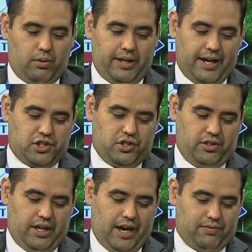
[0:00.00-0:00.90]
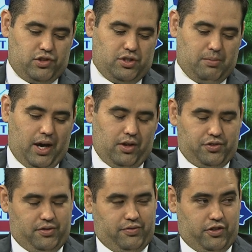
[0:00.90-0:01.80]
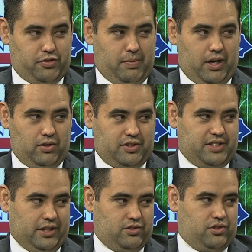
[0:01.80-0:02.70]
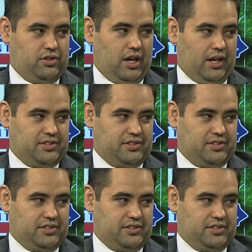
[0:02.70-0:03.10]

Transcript: we actually have two models, and the first model looks at uh,